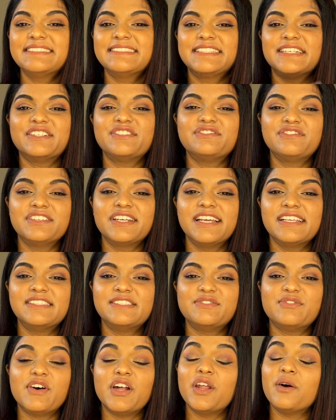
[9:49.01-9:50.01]
Don't forget
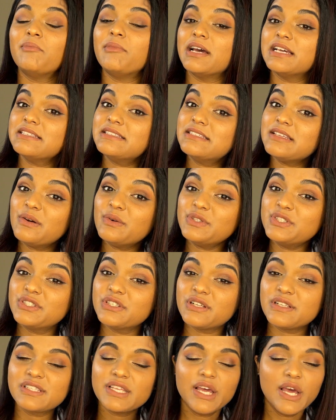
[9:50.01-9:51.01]
to follow my
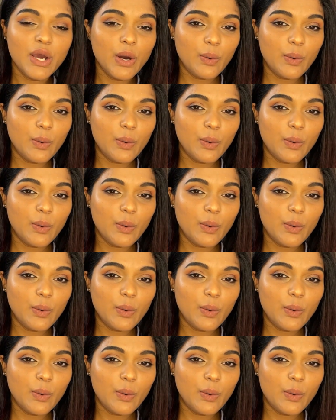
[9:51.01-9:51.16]
socials,